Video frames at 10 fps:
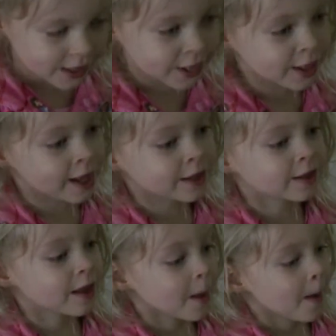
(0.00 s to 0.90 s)
There's
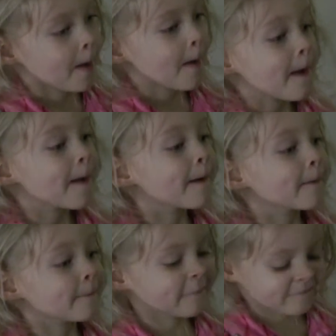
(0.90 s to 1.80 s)
all kinds of
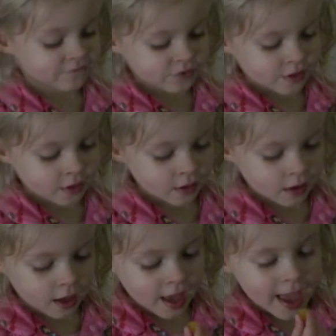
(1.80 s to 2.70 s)

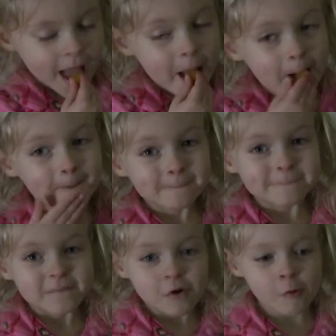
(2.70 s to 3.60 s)
presents. All
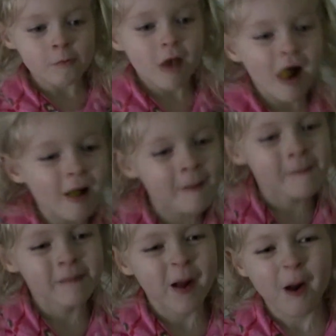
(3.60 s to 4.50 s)
right, happy birthday,
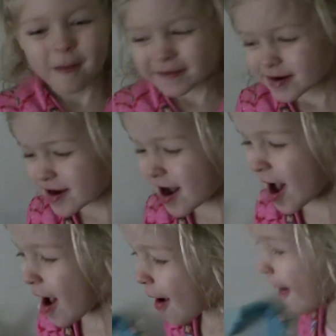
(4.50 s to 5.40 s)
Kendra.